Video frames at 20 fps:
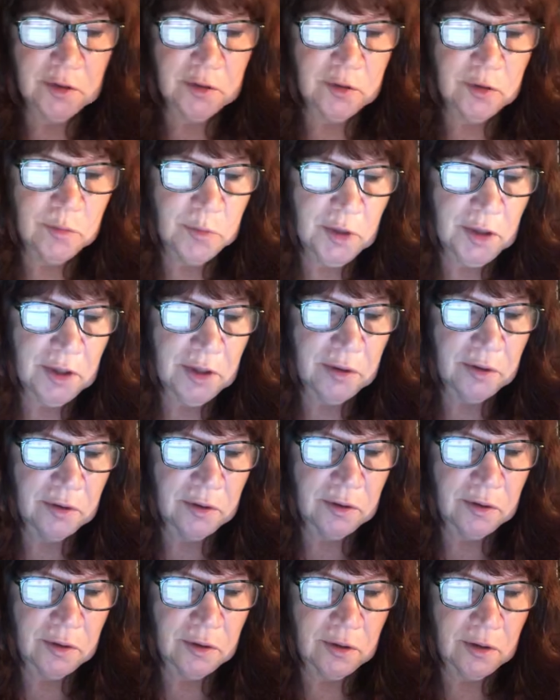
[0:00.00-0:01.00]
You may
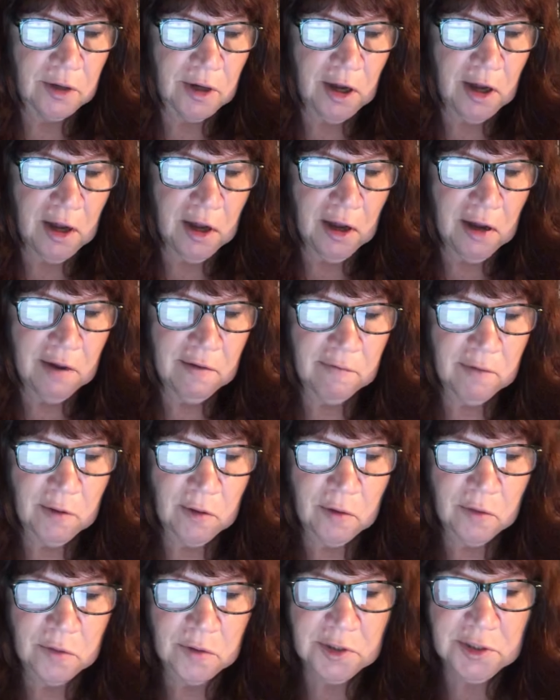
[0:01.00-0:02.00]
have
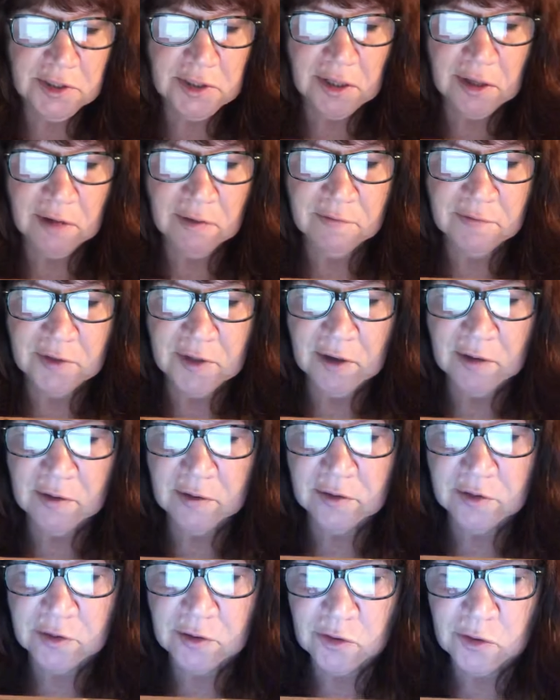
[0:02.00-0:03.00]
always have
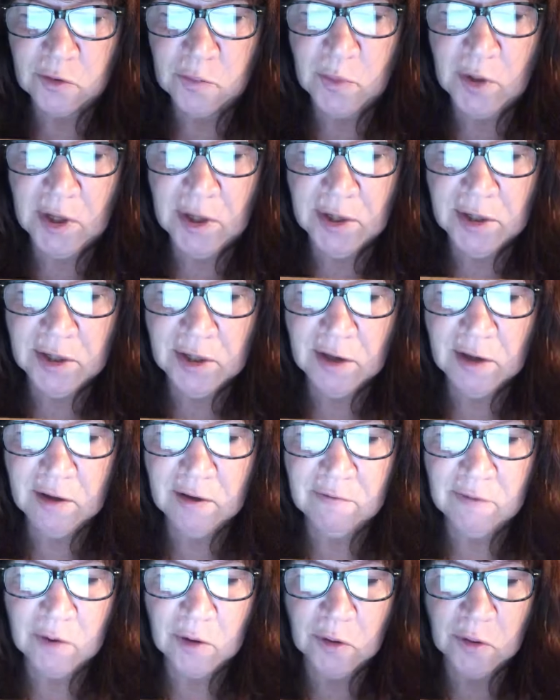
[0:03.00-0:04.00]
ne- you may
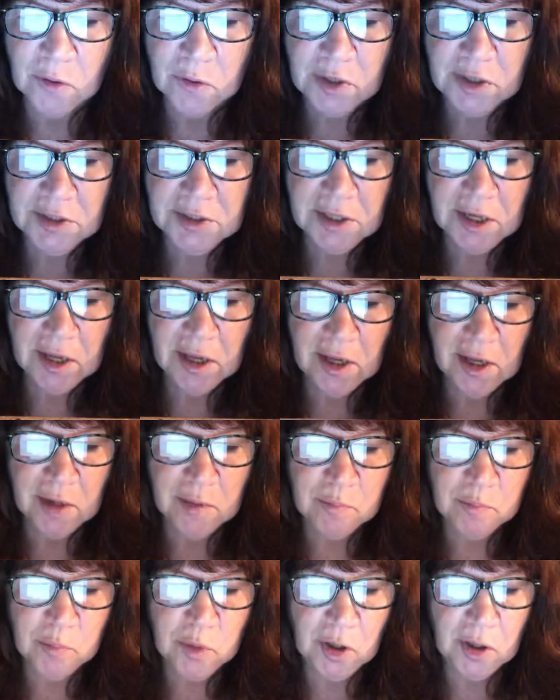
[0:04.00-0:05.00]
have always
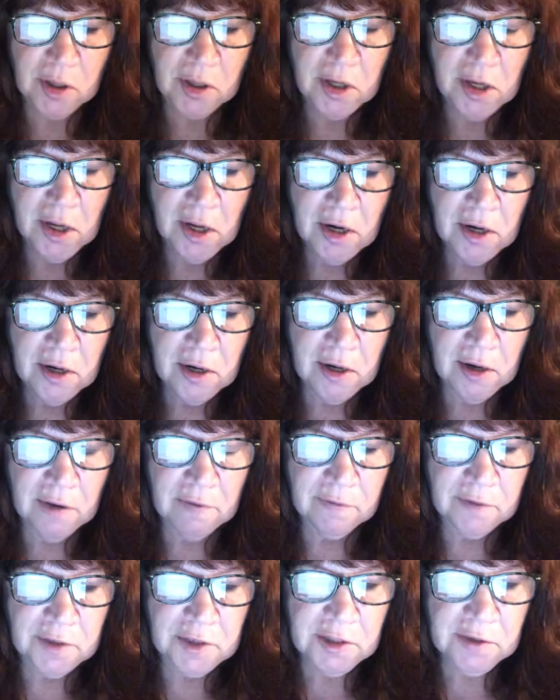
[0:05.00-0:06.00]
had but
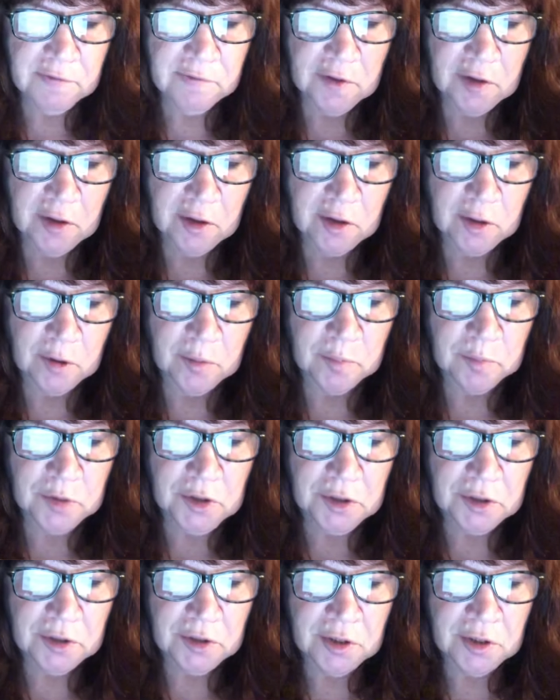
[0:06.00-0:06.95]
never developed.